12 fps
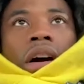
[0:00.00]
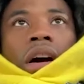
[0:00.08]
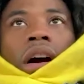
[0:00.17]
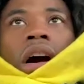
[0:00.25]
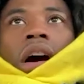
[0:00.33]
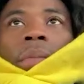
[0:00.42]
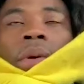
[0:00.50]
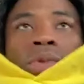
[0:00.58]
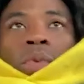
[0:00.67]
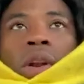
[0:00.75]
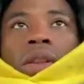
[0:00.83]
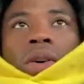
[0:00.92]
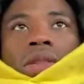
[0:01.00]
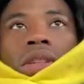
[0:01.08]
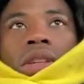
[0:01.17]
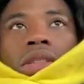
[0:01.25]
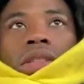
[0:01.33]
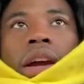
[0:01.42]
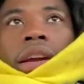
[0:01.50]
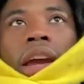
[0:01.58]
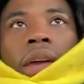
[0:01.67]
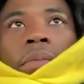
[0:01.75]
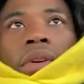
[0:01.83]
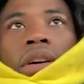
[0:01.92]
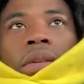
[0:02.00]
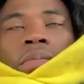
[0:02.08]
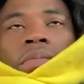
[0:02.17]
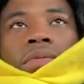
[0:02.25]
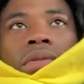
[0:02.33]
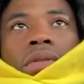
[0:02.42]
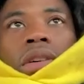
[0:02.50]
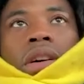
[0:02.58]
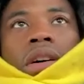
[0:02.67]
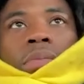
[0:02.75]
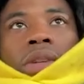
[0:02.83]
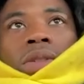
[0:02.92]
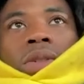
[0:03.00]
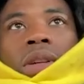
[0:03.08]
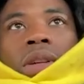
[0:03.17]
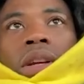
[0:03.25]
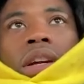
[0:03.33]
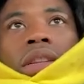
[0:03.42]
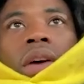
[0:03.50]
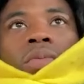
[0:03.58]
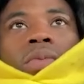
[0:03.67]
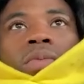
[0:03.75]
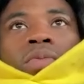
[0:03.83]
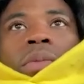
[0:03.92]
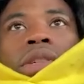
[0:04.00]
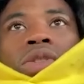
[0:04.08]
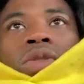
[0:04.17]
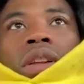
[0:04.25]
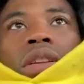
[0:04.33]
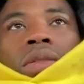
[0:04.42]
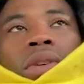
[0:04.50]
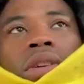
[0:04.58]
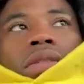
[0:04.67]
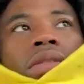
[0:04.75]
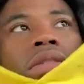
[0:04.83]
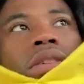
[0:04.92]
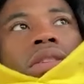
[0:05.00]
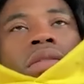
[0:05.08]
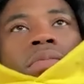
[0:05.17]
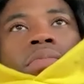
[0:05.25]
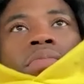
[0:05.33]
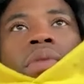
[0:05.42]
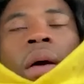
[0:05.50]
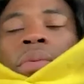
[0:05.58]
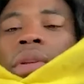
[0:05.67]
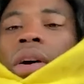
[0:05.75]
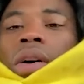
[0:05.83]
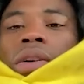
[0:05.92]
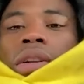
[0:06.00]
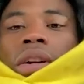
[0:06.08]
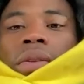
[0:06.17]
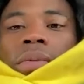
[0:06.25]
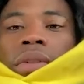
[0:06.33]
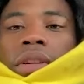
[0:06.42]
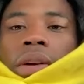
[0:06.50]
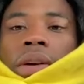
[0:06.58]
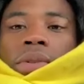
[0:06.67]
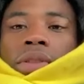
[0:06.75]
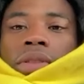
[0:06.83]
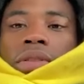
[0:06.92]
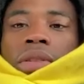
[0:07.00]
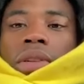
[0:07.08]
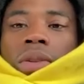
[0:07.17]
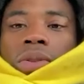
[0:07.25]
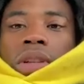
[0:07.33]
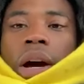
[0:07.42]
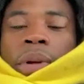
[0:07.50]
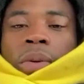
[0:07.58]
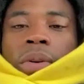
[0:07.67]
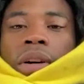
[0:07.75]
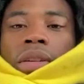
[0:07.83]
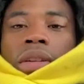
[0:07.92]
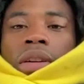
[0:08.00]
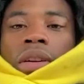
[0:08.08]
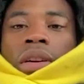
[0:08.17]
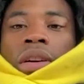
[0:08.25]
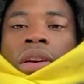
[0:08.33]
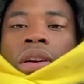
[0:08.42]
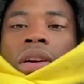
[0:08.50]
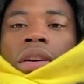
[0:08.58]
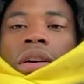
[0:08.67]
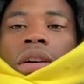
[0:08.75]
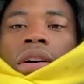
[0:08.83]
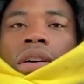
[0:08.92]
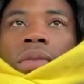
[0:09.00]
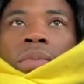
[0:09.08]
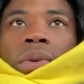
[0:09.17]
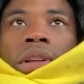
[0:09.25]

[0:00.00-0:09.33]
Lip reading: It was one of those things that came up yesterday that we've been struggling with, probably all year, and that was, stopping the run.